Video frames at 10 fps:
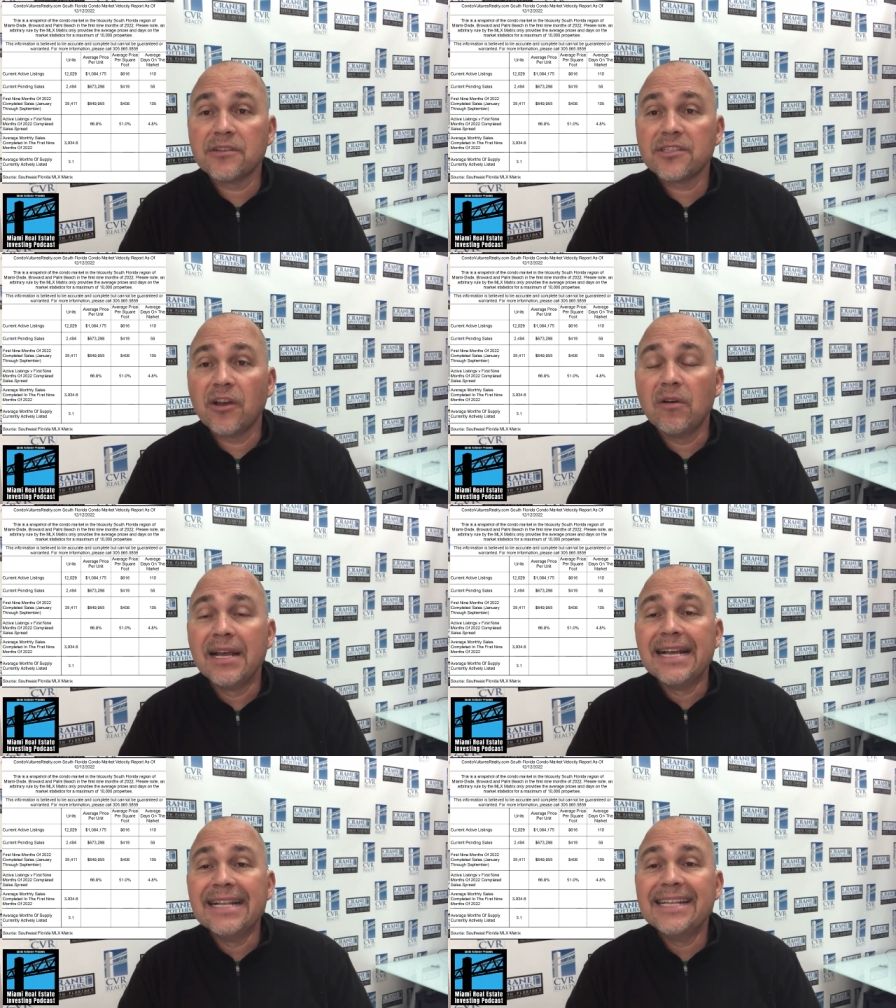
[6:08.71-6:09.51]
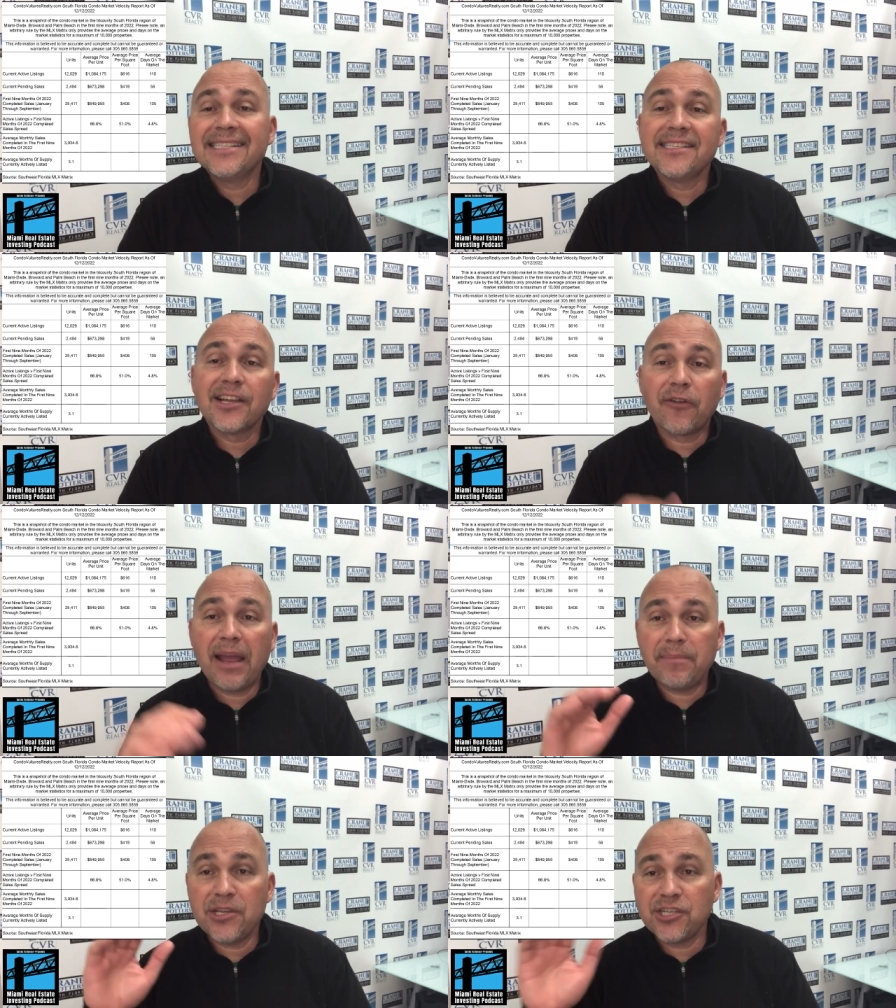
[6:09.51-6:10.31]
So this is the
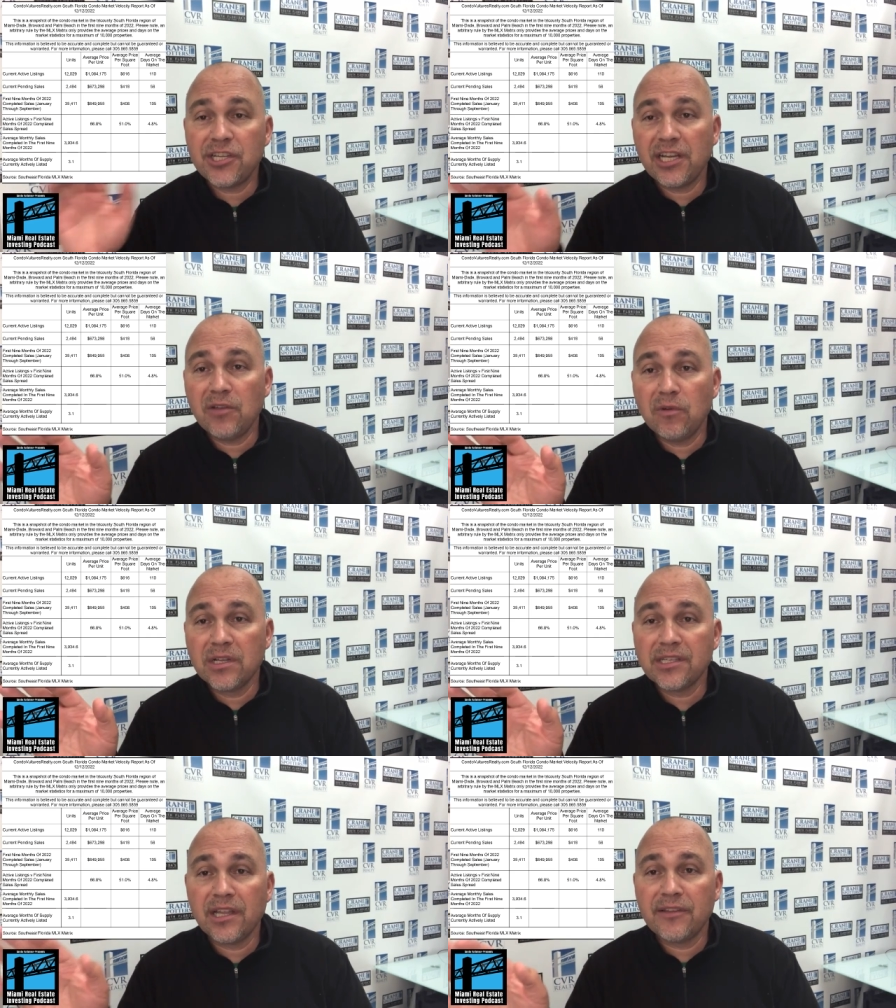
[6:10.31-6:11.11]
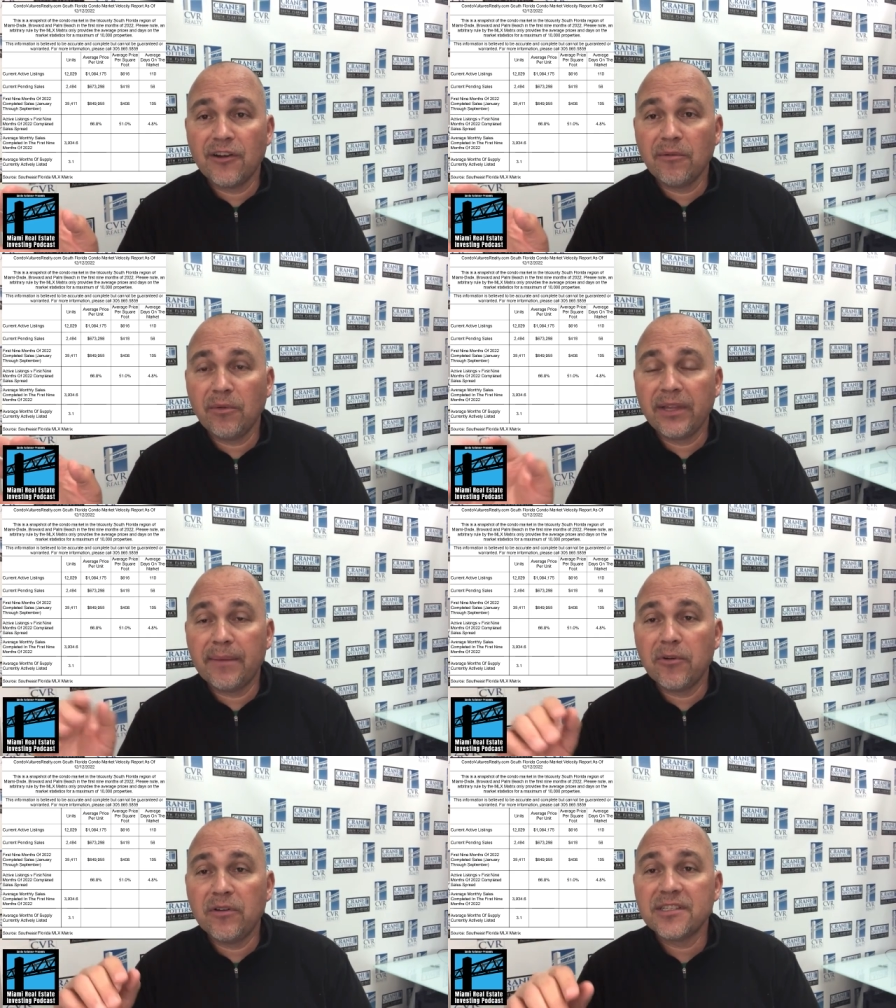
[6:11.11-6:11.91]
crappy, shitty ones in the terrible
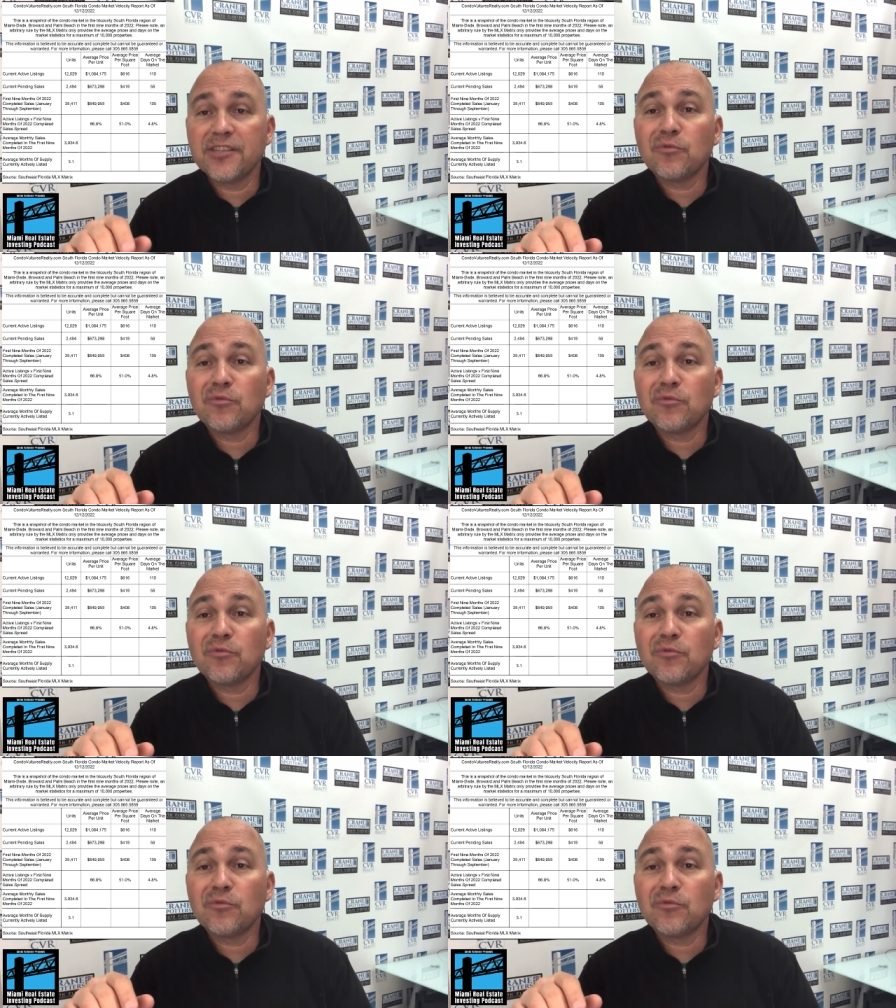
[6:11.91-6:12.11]
neighborhoods,